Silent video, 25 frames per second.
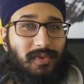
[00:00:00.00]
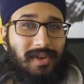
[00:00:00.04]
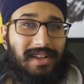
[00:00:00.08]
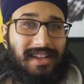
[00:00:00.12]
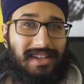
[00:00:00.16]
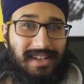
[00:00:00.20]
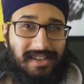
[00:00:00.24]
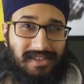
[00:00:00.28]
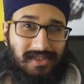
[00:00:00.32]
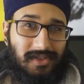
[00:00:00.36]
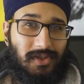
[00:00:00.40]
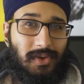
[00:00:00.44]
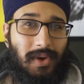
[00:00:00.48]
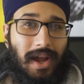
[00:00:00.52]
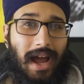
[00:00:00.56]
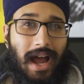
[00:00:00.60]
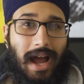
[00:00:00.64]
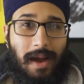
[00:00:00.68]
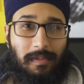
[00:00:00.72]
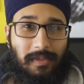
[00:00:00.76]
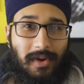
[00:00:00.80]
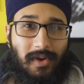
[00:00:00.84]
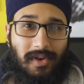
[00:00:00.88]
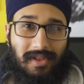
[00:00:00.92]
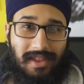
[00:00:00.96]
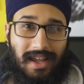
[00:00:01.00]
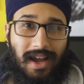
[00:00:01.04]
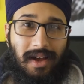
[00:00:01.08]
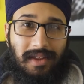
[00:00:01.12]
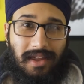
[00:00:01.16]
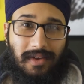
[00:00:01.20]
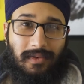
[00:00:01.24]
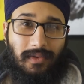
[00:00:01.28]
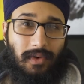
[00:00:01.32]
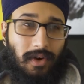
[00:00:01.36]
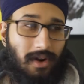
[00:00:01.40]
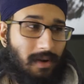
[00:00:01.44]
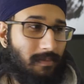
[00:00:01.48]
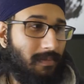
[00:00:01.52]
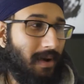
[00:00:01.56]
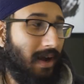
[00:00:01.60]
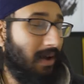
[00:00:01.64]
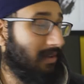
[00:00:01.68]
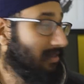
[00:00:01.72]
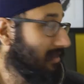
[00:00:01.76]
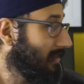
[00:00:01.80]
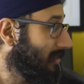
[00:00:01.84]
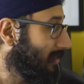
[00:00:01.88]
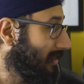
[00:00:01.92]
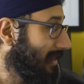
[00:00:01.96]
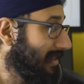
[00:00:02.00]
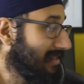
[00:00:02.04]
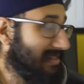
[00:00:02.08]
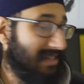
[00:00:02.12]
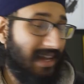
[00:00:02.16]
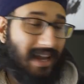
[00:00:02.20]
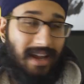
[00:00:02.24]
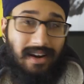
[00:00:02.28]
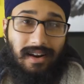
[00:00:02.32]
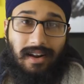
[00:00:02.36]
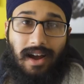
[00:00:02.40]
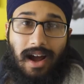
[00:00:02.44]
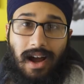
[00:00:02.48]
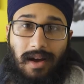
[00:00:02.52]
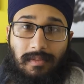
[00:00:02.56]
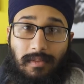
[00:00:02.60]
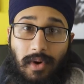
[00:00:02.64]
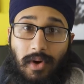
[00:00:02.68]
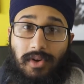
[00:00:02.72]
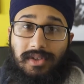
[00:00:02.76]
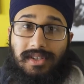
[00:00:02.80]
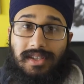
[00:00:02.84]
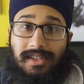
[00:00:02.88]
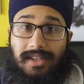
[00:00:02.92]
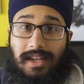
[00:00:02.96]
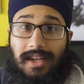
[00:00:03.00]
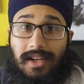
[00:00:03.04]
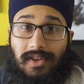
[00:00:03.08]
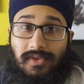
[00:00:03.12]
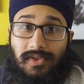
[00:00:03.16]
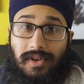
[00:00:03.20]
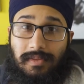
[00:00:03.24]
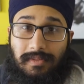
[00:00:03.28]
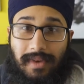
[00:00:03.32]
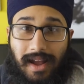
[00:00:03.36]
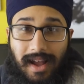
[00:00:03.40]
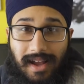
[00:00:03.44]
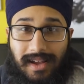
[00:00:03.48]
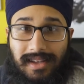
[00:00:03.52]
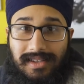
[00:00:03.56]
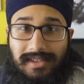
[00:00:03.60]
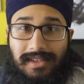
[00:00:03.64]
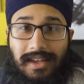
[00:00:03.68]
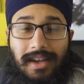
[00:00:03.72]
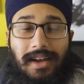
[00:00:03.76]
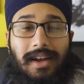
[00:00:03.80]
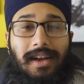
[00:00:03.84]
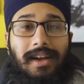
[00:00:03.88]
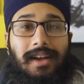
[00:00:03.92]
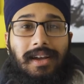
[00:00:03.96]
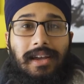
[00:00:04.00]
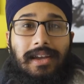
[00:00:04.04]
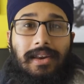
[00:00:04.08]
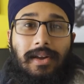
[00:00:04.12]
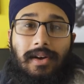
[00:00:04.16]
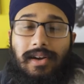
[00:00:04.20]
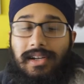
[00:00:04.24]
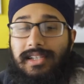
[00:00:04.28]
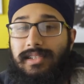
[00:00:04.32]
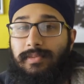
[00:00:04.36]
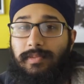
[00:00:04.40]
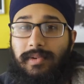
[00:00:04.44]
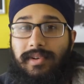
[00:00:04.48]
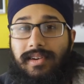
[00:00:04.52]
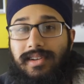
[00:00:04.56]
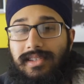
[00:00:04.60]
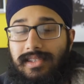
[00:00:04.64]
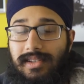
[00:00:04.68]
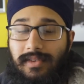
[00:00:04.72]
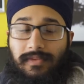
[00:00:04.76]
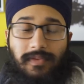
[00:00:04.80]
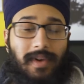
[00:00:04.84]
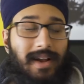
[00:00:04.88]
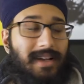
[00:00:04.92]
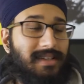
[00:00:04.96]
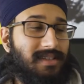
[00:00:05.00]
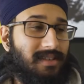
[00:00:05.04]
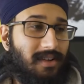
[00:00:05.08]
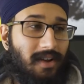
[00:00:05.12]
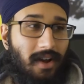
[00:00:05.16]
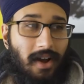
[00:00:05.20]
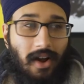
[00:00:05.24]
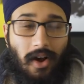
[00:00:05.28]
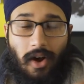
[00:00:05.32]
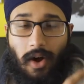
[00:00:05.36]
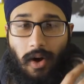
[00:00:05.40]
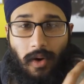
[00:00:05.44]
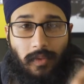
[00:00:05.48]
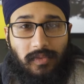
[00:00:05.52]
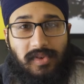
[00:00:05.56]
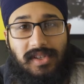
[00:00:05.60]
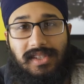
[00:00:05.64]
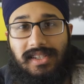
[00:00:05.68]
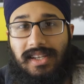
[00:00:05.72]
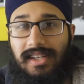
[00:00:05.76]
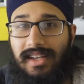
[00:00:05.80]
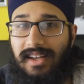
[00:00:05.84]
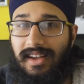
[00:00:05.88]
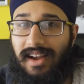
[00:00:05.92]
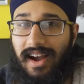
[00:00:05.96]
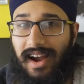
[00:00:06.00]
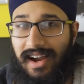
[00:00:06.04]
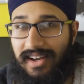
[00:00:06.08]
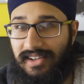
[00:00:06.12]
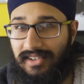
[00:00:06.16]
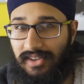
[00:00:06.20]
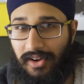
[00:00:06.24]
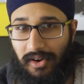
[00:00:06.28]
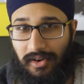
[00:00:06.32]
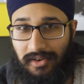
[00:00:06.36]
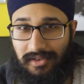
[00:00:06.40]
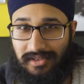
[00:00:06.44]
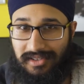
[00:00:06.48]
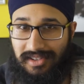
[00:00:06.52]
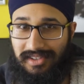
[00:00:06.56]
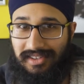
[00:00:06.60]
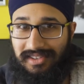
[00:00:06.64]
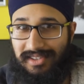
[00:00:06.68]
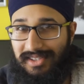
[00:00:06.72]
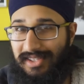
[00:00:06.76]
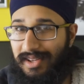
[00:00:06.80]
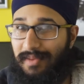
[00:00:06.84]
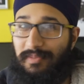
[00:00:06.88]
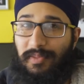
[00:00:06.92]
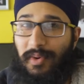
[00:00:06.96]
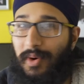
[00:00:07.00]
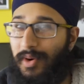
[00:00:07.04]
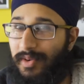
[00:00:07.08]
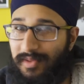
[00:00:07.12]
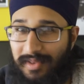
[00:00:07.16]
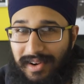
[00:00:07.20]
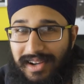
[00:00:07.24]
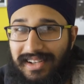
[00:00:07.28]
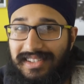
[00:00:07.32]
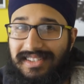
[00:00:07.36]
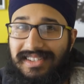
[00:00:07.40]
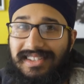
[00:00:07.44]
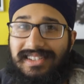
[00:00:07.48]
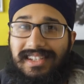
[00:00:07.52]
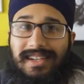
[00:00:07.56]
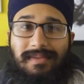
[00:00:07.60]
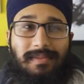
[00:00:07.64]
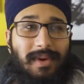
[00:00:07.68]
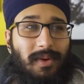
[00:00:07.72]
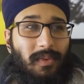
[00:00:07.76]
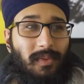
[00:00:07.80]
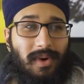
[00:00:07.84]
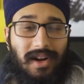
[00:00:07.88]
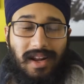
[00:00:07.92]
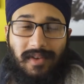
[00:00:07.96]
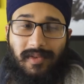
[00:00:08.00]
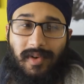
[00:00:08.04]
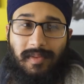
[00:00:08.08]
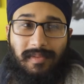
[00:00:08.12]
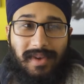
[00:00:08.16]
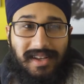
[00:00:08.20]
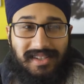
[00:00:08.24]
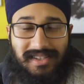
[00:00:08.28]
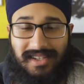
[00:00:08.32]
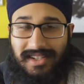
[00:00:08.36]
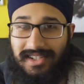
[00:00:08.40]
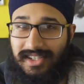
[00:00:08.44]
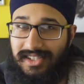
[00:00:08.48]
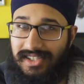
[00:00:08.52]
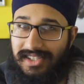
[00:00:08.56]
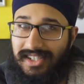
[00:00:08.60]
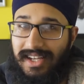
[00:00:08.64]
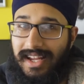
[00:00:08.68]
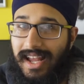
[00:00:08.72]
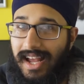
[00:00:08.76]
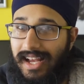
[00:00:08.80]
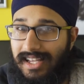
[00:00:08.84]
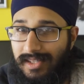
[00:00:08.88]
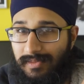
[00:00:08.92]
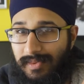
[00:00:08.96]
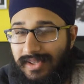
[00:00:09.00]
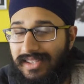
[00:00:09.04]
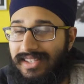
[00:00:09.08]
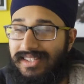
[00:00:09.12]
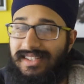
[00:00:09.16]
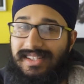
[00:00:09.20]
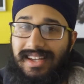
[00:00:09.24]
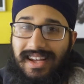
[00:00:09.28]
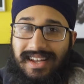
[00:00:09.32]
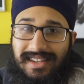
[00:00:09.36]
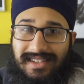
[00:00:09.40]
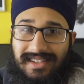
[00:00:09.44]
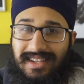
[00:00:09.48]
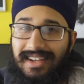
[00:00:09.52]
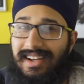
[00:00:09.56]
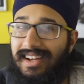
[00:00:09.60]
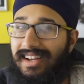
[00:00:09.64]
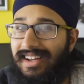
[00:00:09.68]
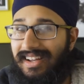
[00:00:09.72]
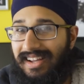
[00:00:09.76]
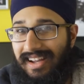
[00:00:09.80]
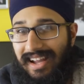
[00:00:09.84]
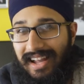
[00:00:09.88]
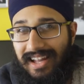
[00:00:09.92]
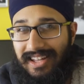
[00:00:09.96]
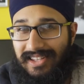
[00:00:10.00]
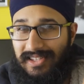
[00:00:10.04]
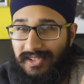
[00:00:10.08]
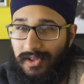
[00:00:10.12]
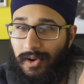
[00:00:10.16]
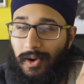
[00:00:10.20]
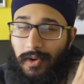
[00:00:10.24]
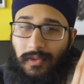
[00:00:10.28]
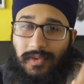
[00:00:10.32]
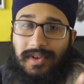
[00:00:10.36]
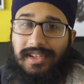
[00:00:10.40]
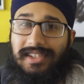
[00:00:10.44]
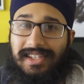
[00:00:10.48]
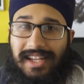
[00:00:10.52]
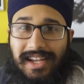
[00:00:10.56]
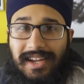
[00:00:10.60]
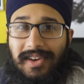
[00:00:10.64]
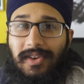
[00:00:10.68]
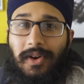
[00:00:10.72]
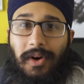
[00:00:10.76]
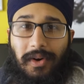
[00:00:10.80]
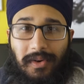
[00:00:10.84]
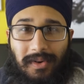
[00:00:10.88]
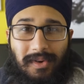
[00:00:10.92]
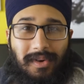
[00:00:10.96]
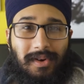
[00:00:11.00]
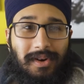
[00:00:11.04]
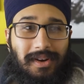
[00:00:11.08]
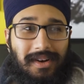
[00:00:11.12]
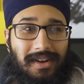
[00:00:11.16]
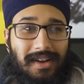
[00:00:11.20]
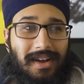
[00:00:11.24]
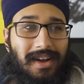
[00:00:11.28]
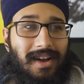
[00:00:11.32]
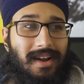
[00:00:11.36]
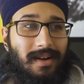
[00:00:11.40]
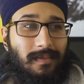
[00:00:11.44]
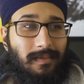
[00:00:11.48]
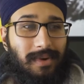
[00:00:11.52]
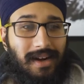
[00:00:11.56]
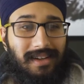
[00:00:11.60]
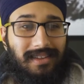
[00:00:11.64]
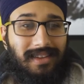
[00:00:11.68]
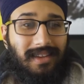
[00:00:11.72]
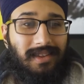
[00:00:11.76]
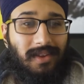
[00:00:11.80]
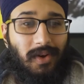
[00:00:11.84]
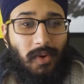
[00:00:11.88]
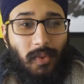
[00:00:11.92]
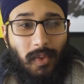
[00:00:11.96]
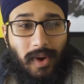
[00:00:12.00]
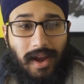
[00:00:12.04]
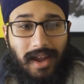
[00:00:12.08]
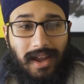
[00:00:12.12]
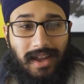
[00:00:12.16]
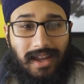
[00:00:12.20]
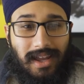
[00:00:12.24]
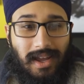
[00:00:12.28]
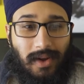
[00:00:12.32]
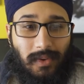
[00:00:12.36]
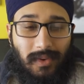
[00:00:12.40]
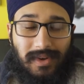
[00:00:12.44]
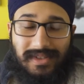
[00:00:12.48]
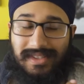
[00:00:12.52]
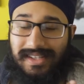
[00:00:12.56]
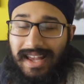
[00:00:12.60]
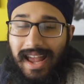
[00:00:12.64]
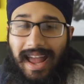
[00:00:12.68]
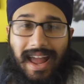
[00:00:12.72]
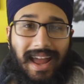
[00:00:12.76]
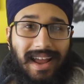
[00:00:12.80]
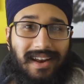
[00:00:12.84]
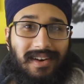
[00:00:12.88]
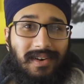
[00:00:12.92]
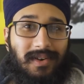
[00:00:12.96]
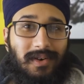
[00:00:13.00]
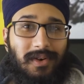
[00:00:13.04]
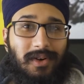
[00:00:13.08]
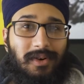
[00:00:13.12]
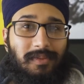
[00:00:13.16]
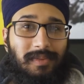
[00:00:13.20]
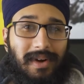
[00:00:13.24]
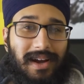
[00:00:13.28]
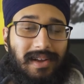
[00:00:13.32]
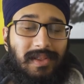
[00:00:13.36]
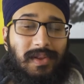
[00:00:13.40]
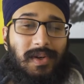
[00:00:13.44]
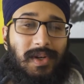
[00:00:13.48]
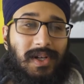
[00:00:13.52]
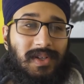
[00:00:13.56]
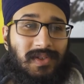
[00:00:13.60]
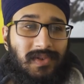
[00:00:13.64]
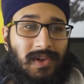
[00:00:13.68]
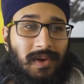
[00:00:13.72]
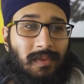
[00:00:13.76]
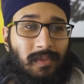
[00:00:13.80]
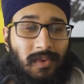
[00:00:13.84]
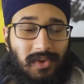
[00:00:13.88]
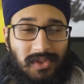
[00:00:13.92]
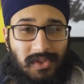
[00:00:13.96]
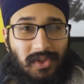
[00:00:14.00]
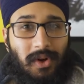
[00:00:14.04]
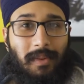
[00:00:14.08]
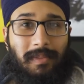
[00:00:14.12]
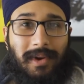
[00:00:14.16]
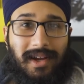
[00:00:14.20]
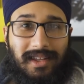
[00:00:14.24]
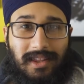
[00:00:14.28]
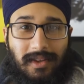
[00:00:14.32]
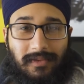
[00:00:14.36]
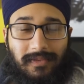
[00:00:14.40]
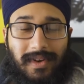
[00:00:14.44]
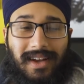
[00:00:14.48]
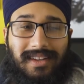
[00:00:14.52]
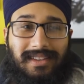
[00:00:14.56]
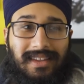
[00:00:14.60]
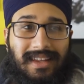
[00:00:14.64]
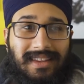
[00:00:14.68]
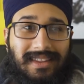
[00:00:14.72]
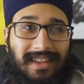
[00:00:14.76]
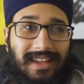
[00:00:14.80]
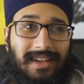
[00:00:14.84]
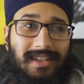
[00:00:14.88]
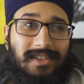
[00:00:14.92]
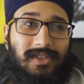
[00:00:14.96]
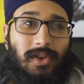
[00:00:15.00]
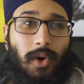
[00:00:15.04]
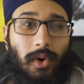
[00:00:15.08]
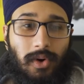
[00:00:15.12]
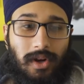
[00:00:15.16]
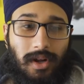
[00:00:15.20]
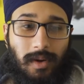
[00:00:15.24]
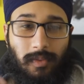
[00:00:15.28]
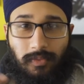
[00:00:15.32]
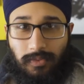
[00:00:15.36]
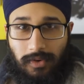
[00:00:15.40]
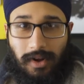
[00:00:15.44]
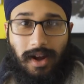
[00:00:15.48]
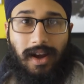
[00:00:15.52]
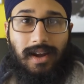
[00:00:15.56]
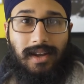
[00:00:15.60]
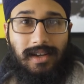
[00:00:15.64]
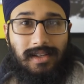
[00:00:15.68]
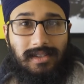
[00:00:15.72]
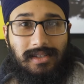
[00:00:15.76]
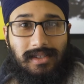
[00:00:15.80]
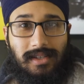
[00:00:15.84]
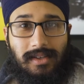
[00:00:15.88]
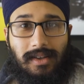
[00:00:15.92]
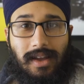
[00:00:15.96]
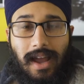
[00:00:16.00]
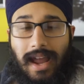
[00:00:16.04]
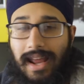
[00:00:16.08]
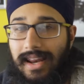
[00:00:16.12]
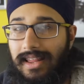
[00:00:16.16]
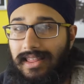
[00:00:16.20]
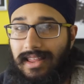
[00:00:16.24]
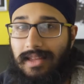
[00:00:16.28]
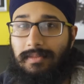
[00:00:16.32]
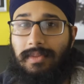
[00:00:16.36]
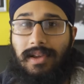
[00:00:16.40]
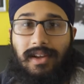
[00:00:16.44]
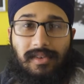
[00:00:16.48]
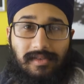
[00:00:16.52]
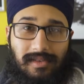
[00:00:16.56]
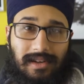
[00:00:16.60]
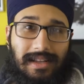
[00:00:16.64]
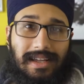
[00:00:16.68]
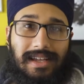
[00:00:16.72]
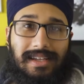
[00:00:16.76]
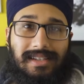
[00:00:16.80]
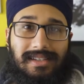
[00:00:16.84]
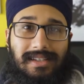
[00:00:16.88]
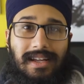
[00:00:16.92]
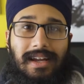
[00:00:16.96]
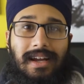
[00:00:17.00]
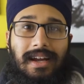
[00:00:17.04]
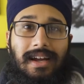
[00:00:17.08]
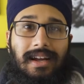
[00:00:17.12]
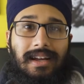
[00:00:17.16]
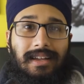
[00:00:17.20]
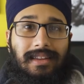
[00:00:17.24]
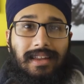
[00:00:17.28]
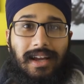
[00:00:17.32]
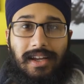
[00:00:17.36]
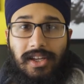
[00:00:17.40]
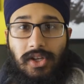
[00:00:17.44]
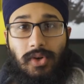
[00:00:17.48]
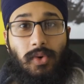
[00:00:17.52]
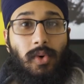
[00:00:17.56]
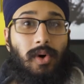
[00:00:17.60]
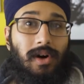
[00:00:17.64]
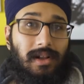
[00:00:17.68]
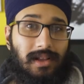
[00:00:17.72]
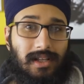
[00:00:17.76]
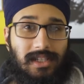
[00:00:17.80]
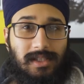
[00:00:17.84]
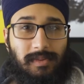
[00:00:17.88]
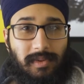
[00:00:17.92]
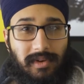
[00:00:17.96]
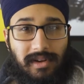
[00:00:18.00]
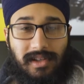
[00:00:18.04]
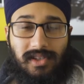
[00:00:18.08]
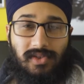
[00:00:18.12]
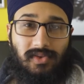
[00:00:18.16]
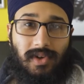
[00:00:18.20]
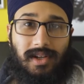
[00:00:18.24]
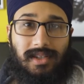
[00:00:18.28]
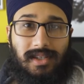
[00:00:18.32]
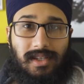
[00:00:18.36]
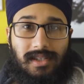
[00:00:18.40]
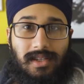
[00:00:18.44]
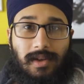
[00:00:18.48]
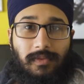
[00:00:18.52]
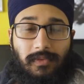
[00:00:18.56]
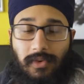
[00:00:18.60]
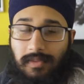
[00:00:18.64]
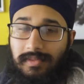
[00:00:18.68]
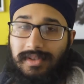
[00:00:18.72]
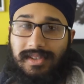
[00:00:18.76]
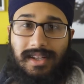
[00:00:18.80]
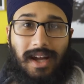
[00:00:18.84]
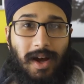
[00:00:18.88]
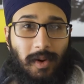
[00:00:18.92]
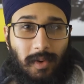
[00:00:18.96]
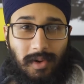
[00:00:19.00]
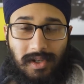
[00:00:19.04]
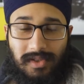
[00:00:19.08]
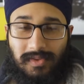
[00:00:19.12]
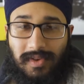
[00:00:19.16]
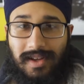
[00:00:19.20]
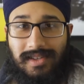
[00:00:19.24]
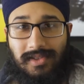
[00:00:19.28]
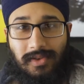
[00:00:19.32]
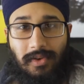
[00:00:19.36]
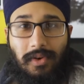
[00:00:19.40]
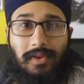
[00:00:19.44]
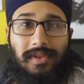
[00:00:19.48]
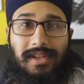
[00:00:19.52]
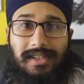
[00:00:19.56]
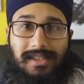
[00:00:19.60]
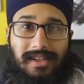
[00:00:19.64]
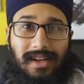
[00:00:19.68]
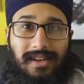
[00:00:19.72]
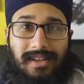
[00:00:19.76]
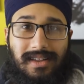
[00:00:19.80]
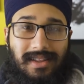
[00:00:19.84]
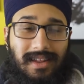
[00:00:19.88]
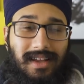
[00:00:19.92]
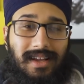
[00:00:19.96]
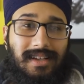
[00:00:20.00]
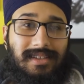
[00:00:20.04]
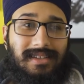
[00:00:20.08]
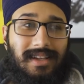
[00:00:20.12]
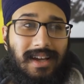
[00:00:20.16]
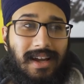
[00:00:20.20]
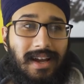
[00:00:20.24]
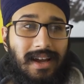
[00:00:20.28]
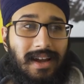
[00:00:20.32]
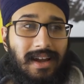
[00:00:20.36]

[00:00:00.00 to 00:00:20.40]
really too happy with how they've gone about the things that uh, Moses Ingram has, you know, experienced and faced. Obviously I don't support racism and whatever messages she has been sent it's obviously not good, but I think the way it was handled by Lucasfilm was not bad. The fact that they told her prior to anything being released that you will experience racism from Star Wars fans, all these kind of things,